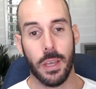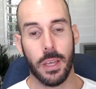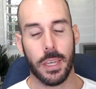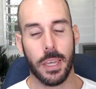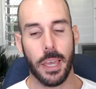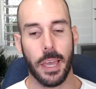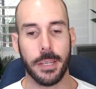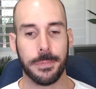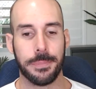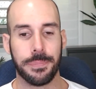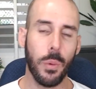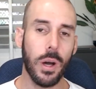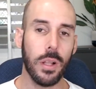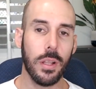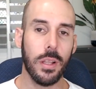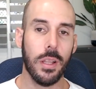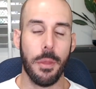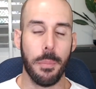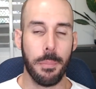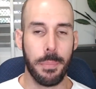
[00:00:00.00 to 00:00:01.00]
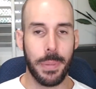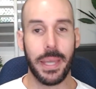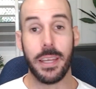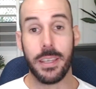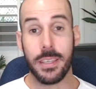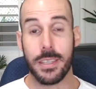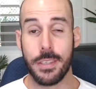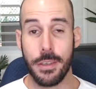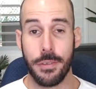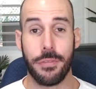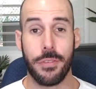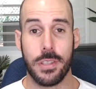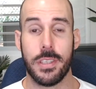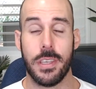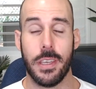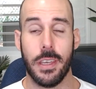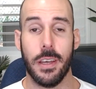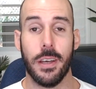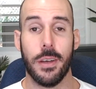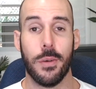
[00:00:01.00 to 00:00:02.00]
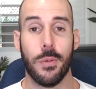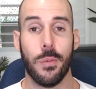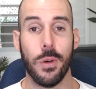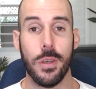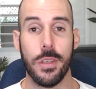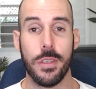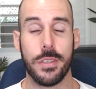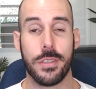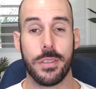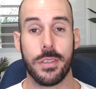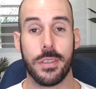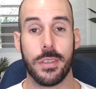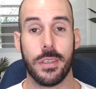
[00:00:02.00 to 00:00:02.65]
Okay. Well, the biggest difference here was